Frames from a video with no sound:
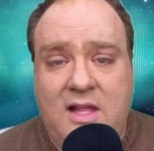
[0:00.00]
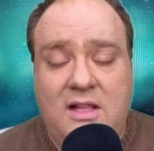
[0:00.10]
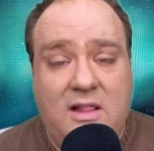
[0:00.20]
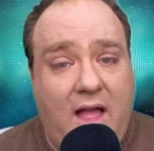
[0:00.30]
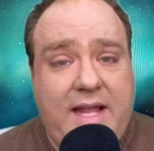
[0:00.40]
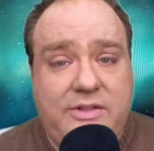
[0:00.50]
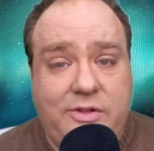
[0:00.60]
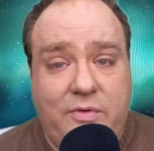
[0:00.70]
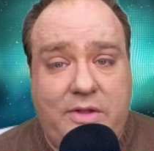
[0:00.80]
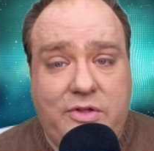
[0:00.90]
Lines
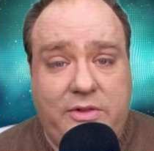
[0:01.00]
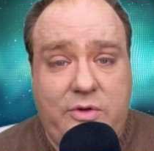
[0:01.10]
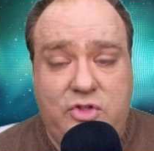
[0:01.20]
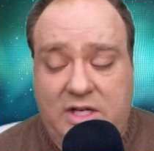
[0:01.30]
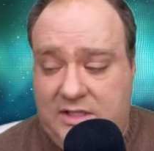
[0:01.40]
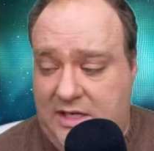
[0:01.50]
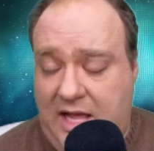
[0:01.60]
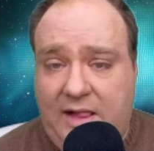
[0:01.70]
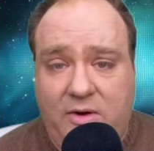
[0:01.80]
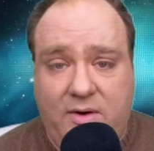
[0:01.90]
of resolution,
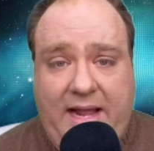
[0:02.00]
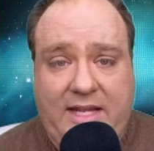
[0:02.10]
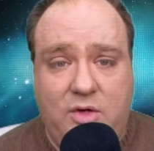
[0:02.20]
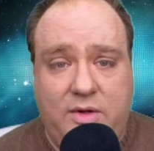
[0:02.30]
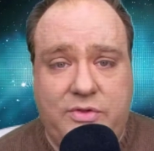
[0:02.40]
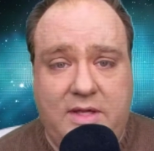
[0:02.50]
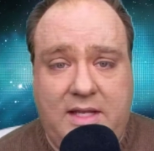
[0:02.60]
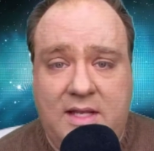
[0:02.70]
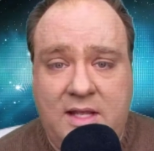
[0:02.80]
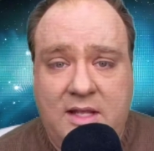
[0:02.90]
color
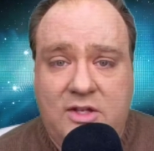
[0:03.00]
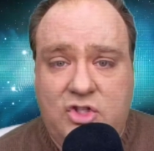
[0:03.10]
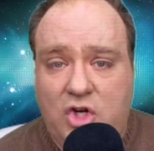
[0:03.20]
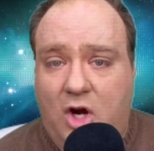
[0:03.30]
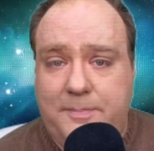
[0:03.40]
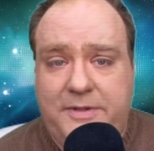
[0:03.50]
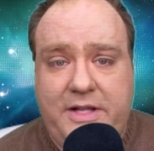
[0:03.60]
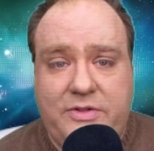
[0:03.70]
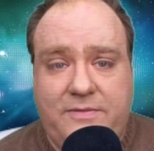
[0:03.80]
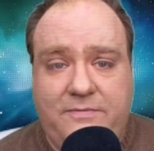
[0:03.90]
accuracy,
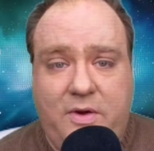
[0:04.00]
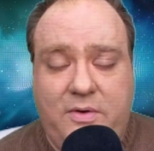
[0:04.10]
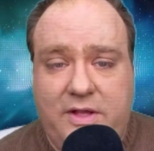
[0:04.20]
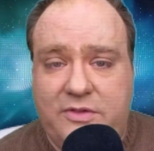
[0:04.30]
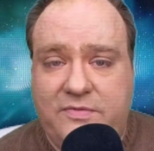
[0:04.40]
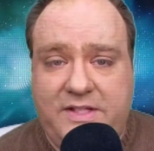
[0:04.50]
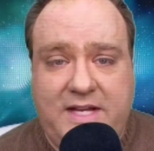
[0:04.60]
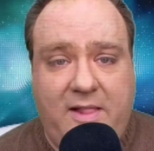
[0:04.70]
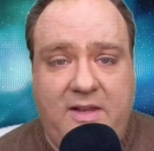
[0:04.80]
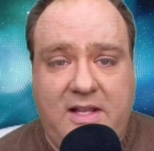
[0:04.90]
sharpness of focus,
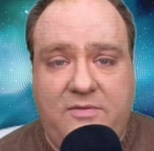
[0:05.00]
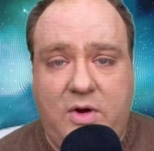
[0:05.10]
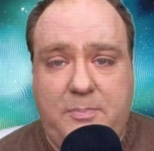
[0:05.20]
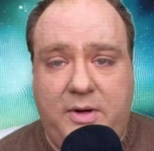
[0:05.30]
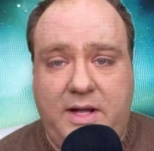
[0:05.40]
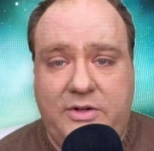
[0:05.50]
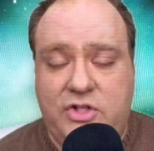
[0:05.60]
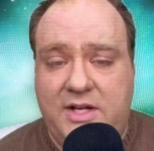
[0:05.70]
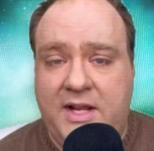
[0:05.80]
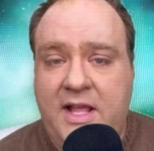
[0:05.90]
fidelity of
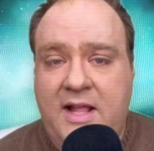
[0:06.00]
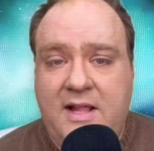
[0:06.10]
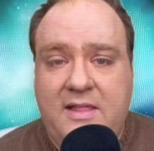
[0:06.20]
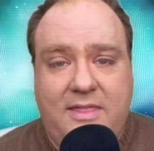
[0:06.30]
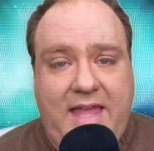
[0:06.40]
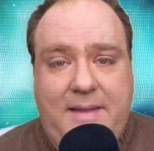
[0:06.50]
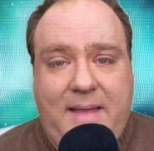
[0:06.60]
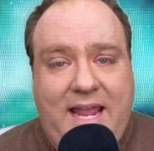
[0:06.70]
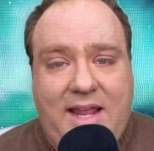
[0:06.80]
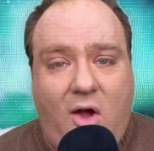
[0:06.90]
reproduction, they
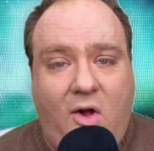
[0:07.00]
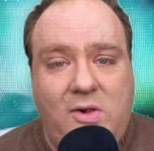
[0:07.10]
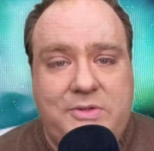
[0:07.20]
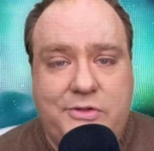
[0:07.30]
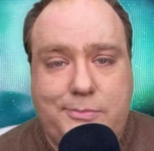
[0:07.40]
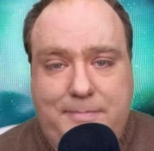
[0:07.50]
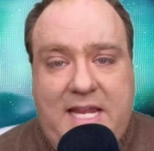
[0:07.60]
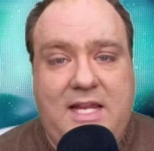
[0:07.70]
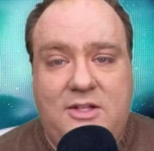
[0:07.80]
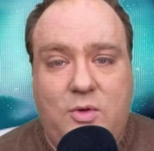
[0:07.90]
may all
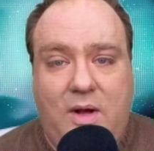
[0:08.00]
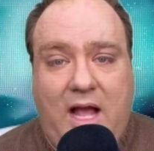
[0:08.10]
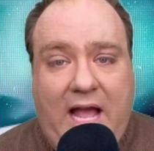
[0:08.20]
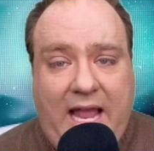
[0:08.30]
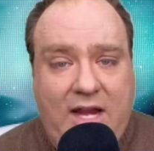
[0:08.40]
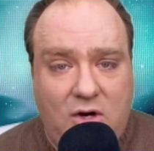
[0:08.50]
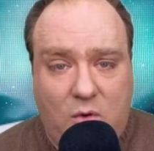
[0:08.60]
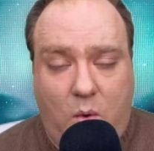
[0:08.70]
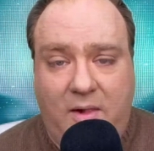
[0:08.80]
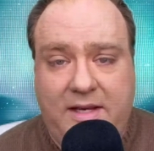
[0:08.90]
speak to a higher
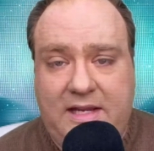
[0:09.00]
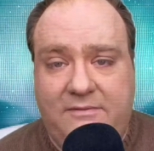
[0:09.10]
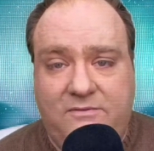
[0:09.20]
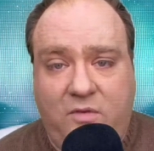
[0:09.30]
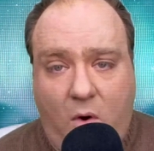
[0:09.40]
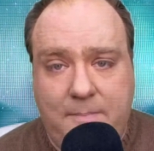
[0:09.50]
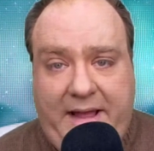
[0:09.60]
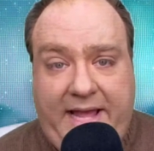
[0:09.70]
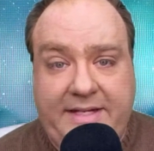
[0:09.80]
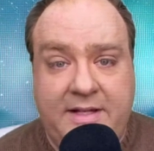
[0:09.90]
quality of
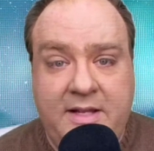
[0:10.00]
format,